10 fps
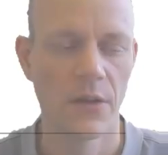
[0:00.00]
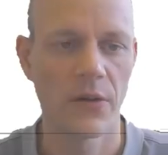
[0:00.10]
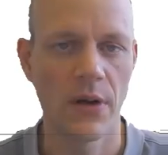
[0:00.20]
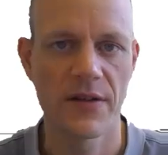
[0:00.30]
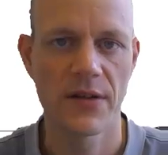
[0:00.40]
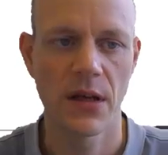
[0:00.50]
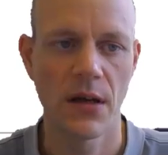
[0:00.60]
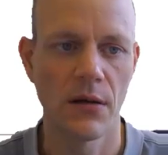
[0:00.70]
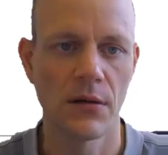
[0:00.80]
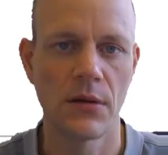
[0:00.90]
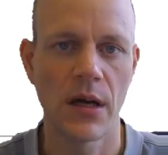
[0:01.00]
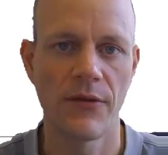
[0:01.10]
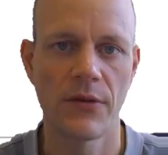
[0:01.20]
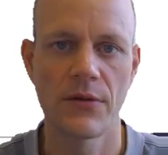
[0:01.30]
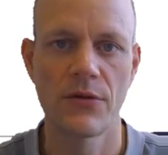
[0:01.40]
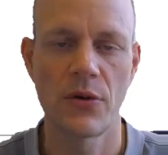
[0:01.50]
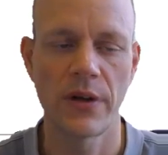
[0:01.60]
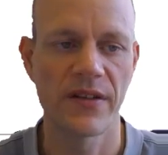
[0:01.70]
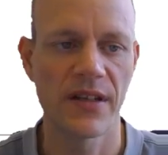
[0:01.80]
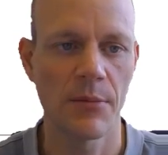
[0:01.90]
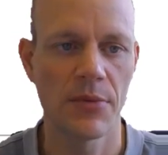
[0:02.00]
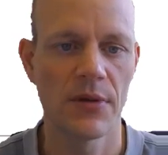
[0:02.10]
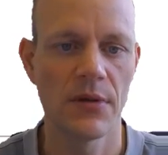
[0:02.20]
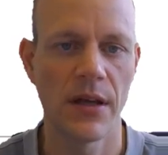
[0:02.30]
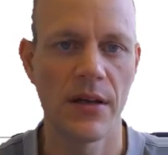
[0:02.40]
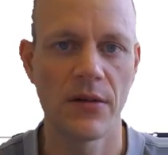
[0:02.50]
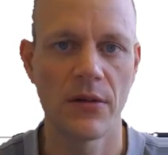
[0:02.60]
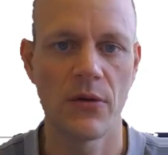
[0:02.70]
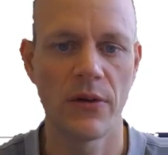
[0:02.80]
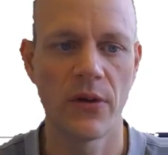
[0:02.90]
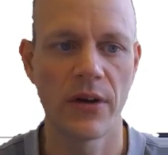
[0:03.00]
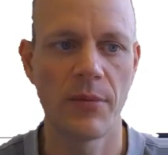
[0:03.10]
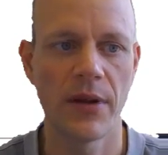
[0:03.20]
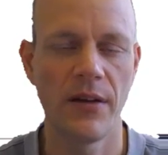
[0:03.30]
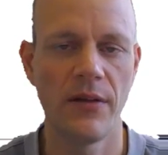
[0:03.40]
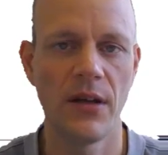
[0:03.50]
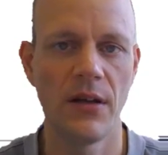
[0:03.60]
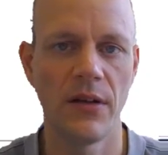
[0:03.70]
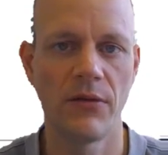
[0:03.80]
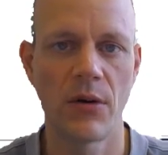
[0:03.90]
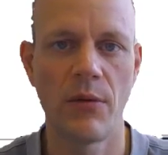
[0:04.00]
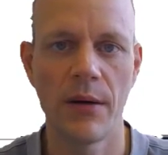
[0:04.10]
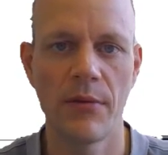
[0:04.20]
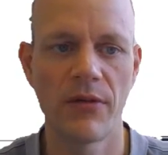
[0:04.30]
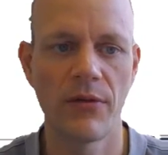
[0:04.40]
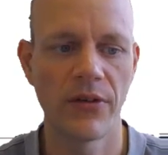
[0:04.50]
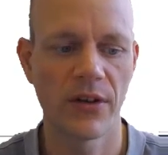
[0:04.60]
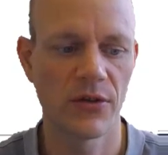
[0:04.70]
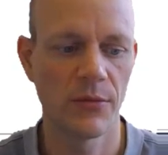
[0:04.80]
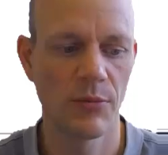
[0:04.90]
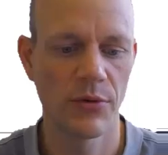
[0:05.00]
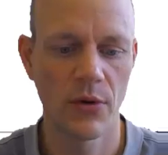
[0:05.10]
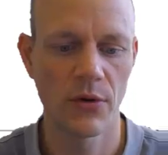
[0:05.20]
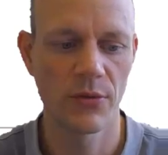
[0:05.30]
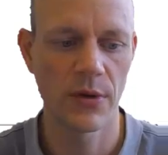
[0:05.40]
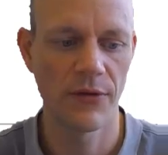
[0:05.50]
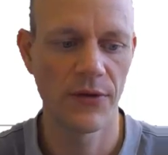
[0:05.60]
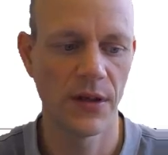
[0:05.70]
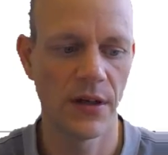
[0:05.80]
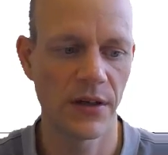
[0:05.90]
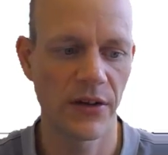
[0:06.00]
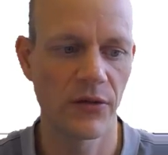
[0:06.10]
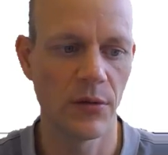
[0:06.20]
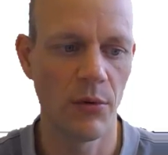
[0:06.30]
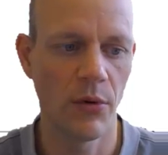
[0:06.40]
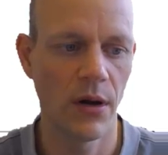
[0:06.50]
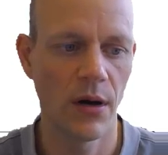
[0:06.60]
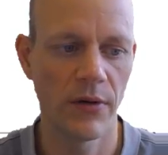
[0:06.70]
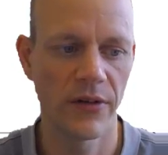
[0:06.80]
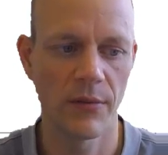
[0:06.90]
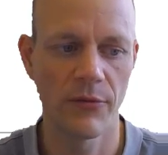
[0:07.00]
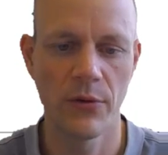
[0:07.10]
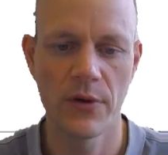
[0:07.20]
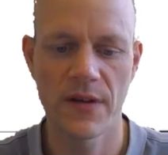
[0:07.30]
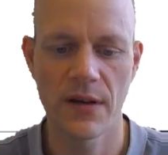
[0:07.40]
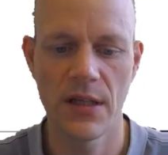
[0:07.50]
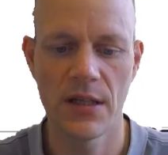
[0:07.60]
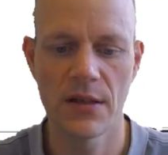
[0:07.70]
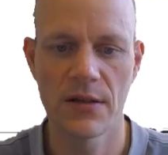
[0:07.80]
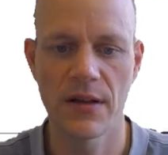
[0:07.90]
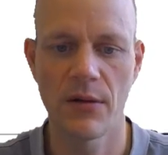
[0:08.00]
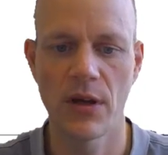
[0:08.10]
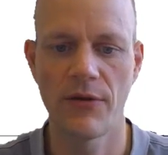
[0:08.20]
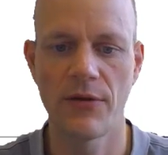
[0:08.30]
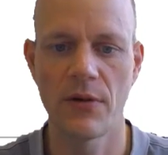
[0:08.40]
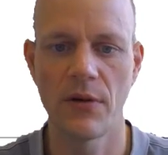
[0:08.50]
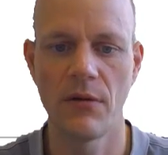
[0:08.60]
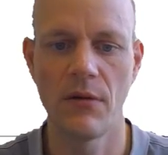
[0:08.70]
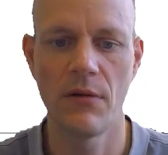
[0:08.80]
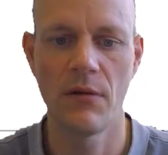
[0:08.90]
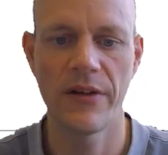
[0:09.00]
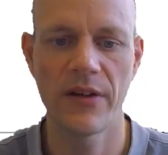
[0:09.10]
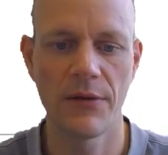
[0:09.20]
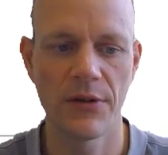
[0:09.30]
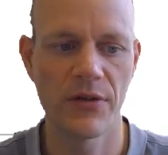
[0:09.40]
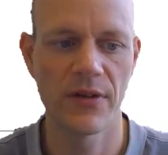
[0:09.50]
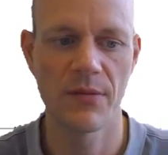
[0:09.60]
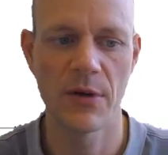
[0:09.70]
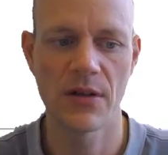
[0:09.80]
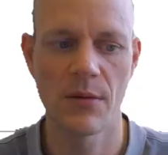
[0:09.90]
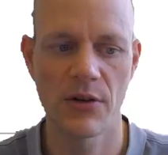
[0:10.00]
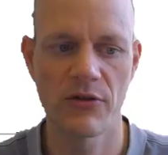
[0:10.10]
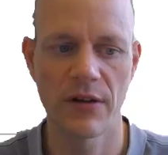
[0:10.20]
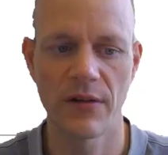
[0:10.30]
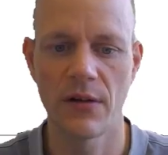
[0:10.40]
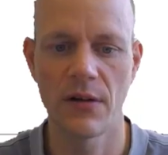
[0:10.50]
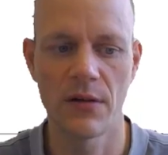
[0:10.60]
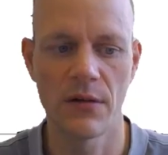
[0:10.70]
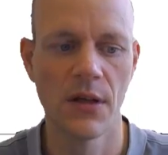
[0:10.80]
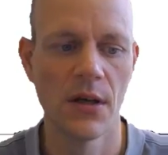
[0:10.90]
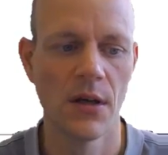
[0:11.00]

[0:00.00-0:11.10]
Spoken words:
So let's have a short example, and to also explain the requirements for such an approach. We have here an industrial boiler where some fluids are heated. Then we have a laser level transmitter measuring the